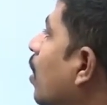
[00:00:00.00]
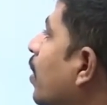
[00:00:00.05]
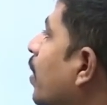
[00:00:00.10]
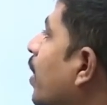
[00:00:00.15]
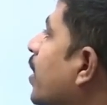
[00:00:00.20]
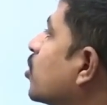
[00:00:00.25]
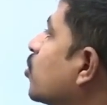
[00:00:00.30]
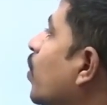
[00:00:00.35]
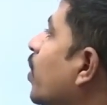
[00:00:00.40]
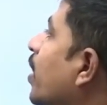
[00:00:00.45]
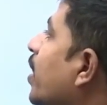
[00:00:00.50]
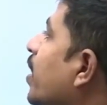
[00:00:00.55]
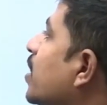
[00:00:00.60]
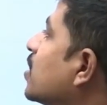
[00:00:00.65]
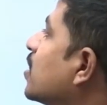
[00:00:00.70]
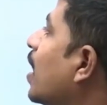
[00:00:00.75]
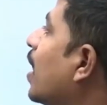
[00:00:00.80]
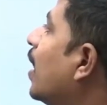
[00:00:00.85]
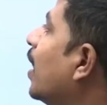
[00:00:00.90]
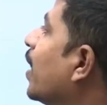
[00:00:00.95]
Next one
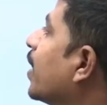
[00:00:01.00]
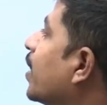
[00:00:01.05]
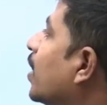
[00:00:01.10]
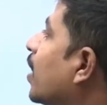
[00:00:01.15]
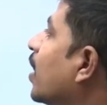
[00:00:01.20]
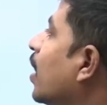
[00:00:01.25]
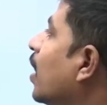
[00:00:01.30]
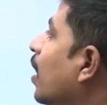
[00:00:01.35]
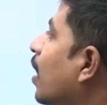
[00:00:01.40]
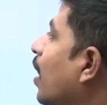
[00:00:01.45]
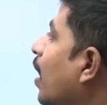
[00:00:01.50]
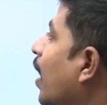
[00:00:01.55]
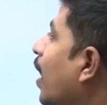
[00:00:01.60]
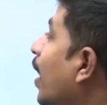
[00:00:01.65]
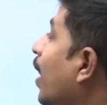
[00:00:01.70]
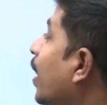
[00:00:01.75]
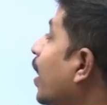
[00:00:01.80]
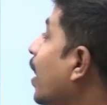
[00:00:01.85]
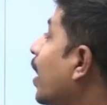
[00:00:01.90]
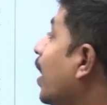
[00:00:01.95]
is electrical
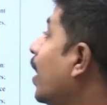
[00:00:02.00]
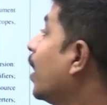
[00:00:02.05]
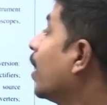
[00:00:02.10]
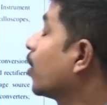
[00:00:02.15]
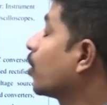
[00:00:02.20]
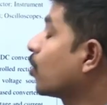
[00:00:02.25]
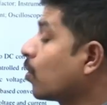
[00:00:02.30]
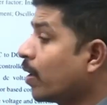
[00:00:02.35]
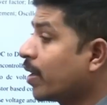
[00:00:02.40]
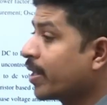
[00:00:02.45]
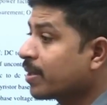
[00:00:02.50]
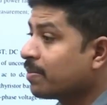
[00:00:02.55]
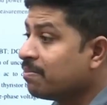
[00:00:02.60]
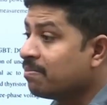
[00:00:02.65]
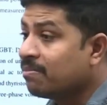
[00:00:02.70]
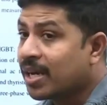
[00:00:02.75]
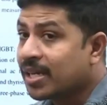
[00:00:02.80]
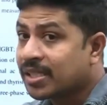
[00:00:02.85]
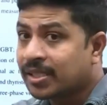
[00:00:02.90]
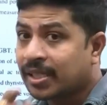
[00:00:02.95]
and electronic
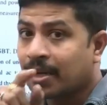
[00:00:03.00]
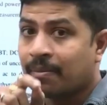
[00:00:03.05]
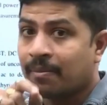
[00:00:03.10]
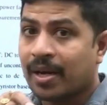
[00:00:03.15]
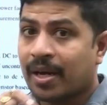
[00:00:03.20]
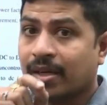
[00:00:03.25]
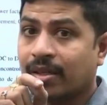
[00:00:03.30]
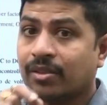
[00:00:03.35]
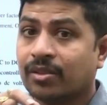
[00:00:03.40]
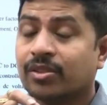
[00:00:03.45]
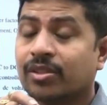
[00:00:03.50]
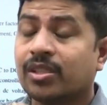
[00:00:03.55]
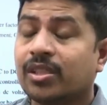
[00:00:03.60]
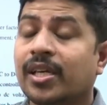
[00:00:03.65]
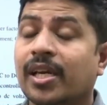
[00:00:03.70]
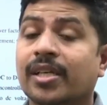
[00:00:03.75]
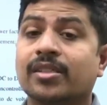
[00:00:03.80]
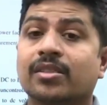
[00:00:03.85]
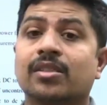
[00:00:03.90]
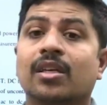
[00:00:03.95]
measurements.
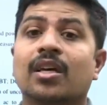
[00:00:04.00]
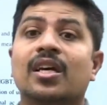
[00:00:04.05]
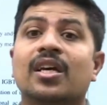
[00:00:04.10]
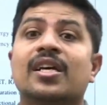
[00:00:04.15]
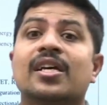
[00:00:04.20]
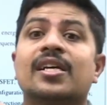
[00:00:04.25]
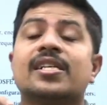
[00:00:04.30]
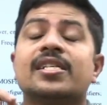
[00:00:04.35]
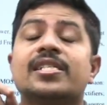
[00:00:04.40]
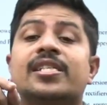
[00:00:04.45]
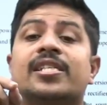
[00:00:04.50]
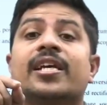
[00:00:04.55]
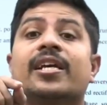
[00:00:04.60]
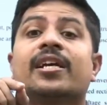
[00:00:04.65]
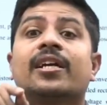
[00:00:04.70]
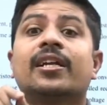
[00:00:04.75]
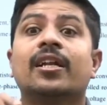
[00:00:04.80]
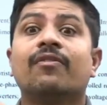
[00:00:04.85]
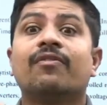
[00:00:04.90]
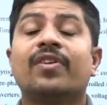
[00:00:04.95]
Yes,
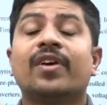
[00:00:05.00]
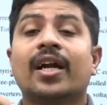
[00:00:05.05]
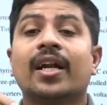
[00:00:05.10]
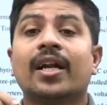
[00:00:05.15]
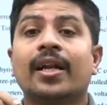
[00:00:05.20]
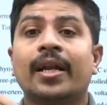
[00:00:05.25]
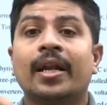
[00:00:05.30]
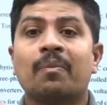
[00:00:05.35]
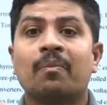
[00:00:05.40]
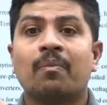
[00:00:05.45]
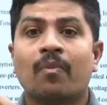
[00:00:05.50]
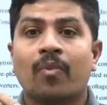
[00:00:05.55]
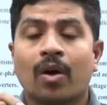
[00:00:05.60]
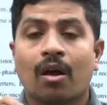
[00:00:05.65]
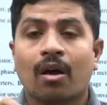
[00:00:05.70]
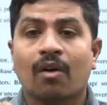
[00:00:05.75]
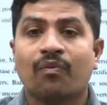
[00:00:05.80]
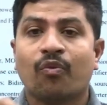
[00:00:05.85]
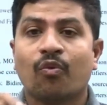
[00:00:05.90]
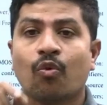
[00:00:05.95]
significant number
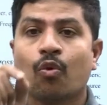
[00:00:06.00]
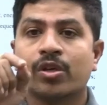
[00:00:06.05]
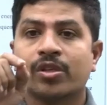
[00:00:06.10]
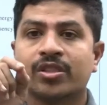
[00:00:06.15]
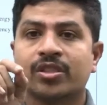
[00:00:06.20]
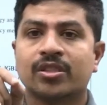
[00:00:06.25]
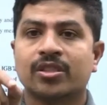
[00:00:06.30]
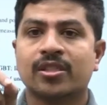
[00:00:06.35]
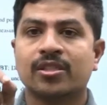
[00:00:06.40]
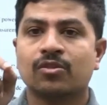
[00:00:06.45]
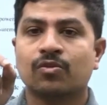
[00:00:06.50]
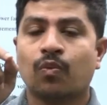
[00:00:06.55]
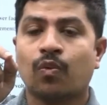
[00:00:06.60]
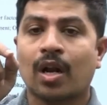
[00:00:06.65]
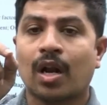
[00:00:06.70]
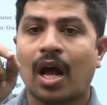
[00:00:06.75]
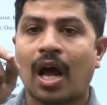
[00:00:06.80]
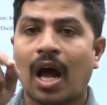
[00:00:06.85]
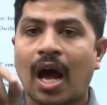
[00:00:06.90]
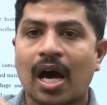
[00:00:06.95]
of questions
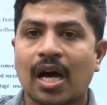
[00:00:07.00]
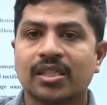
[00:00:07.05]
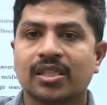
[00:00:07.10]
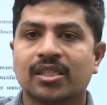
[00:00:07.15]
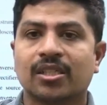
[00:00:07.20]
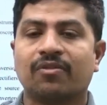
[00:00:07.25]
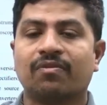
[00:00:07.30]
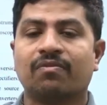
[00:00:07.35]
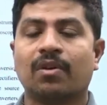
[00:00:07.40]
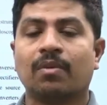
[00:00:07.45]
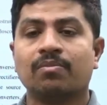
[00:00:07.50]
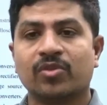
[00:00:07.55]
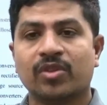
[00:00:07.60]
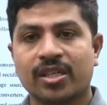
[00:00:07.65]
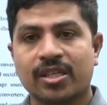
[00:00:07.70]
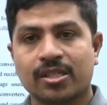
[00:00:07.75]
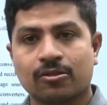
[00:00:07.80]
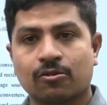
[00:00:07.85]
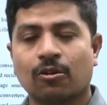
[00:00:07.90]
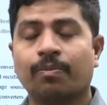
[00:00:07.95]
were asked from
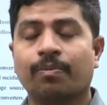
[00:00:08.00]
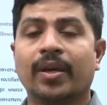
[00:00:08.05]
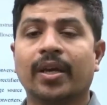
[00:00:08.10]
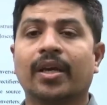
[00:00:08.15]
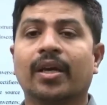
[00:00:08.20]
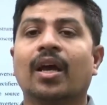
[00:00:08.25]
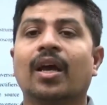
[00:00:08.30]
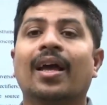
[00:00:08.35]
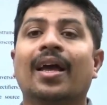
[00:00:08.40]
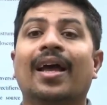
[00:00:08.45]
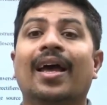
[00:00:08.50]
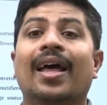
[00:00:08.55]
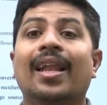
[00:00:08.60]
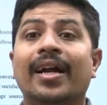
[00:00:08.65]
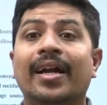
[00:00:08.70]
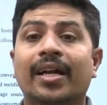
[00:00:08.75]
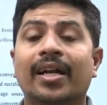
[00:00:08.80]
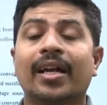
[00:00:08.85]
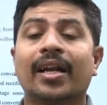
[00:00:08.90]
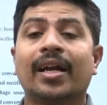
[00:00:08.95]
this topic,
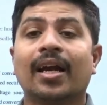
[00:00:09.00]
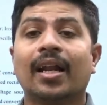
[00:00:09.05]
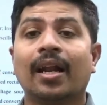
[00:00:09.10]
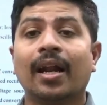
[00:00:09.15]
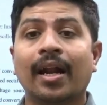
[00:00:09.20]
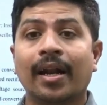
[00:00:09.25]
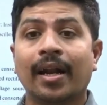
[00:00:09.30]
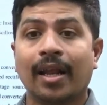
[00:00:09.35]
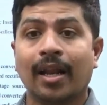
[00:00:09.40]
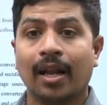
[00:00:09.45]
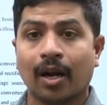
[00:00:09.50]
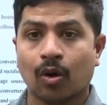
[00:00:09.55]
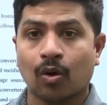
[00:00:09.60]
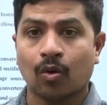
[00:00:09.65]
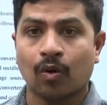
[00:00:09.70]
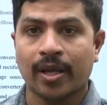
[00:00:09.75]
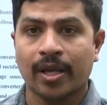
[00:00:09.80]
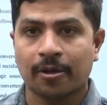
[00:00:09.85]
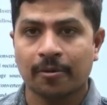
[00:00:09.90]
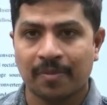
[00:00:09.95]
electrical and
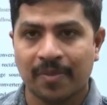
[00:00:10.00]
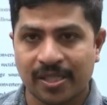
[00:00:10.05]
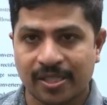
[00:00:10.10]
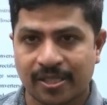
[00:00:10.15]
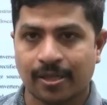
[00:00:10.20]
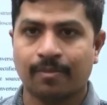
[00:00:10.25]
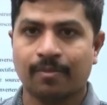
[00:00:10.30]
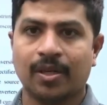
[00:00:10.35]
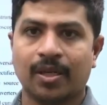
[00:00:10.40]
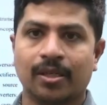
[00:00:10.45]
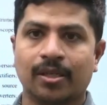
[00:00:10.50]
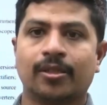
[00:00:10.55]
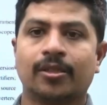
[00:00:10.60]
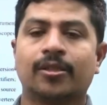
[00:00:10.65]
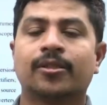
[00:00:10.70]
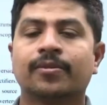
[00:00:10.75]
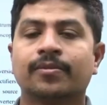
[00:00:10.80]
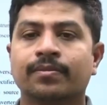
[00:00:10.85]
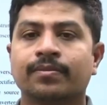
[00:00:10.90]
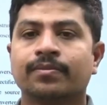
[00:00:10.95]
electronic
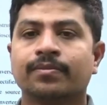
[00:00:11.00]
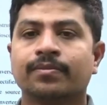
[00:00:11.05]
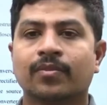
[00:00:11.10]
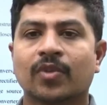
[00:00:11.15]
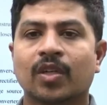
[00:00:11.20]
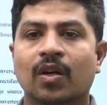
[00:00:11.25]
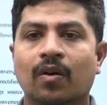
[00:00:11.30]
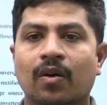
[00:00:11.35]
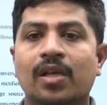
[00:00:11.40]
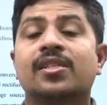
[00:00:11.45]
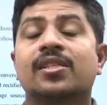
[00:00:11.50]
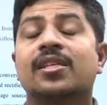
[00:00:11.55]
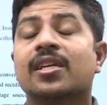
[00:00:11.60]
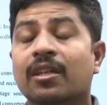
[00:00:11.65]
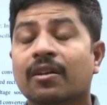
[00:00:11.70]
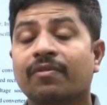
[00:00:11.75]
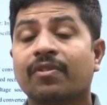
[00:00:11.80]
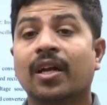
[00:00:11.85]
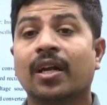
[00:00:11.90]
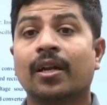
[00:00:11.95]
measurement okay
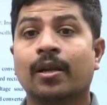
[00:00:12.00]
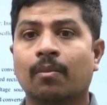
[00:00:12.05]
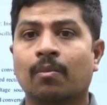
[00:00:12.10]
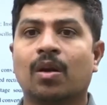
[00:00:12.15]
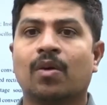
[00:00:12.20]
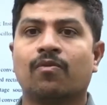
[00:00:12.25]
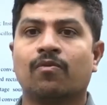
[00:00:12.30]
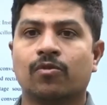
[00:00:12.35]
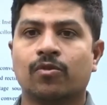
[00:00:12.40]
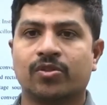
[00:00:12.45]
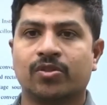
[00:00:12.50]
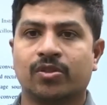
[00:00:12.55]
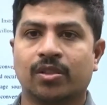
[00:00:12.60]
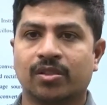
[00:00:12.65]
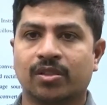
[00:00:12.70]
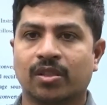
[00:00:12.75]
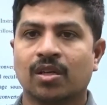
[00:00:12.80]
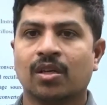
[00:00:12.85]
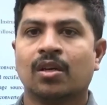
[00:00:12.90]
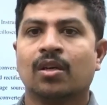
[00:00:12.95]
significant number of
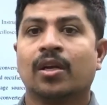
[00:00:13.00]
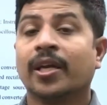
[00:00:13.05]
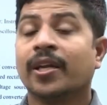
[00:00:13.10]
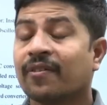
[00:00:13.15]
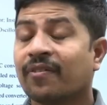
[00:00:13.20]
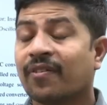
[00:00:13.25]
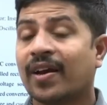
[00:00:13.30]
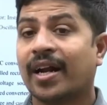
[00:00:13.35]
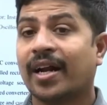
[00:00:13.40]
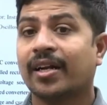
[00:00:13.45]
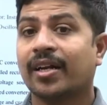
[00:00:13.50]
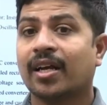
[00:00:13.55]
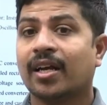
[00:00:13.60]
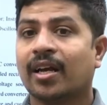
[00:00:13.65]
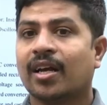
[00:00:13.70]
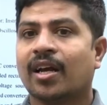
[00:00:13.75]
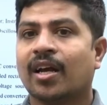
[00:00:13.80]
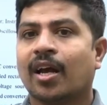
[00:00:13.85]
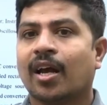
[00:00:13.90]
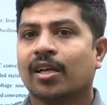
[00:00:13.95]
questions in fact uh,
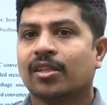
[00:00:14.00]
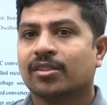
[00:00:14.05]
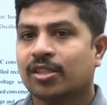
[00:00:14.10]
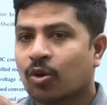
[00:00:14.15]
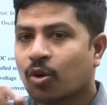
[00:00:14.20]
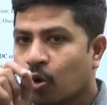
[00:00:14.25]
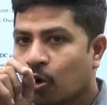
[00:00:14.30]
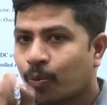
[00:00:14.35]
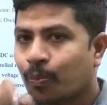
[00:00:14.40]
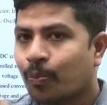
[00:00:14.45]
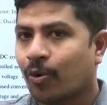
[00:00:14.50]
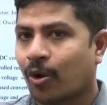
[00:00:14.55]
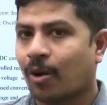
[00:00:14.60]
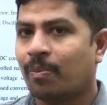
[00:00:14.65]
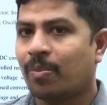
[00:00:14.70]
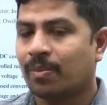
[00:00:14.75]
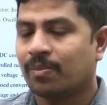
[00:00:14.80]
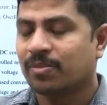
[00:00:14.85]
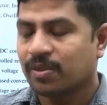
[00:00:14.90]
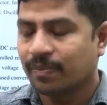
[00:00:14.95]
the good
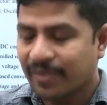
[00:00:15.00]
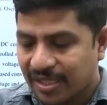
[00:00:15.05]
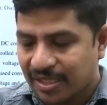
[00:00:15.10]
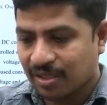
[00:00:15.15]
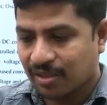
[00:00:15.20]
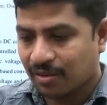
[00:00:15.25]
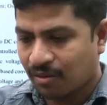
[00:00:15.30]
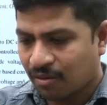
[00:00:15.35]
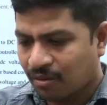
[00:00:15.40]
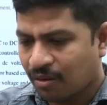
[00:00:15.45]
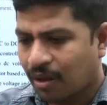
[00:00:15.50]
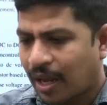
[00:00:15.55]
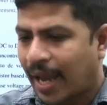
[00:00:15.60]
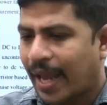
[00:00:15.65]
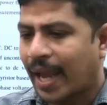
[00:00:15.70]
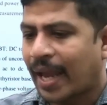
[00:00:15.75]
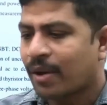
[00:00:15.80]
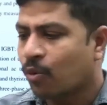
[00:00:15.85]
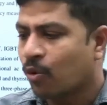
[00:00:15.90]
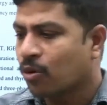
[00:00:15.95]
problems means uh, I, I,